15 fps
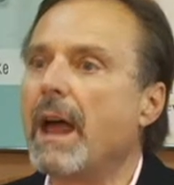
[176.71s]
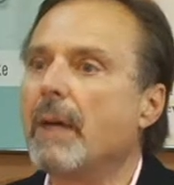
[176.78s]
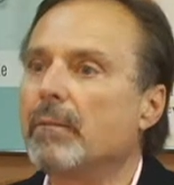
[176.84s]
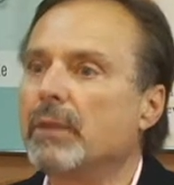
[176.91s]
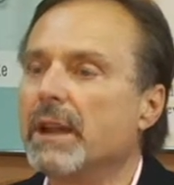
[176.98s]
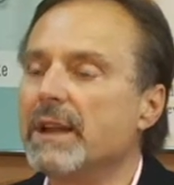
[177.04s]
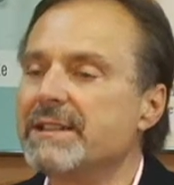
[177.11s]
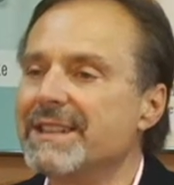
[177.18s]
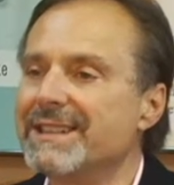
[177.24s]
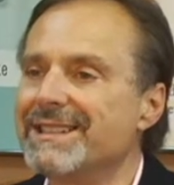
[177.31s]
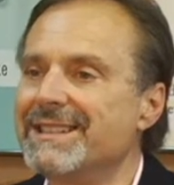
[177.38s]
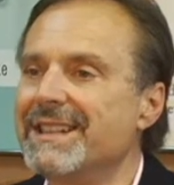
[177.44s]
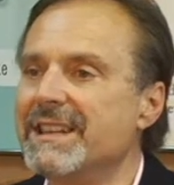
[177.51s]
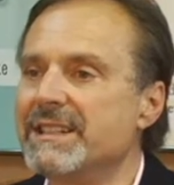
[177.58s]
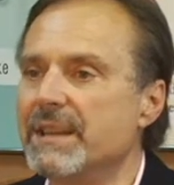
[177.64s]
plus
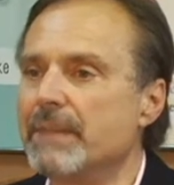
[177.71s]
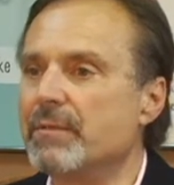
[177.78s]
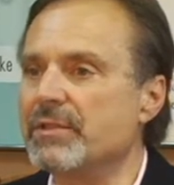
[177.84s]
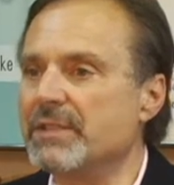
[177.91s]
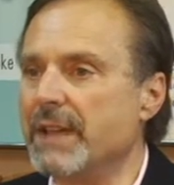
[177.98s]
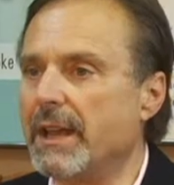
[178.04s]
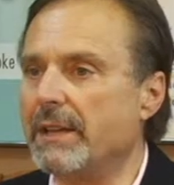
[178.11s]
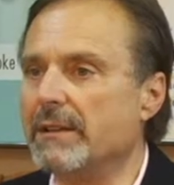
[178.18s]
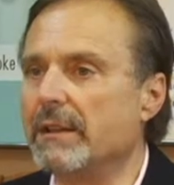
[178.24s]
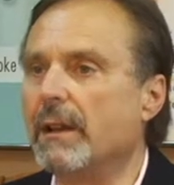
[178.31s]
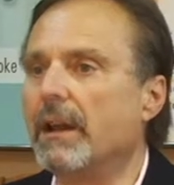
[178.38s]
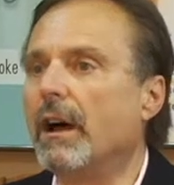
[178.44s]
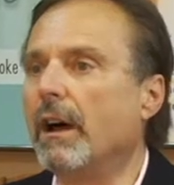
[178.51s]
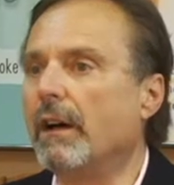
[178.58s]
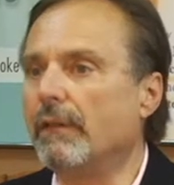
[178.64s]
60%
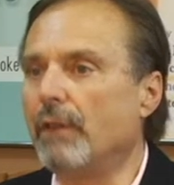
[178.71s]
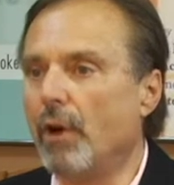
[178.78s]
of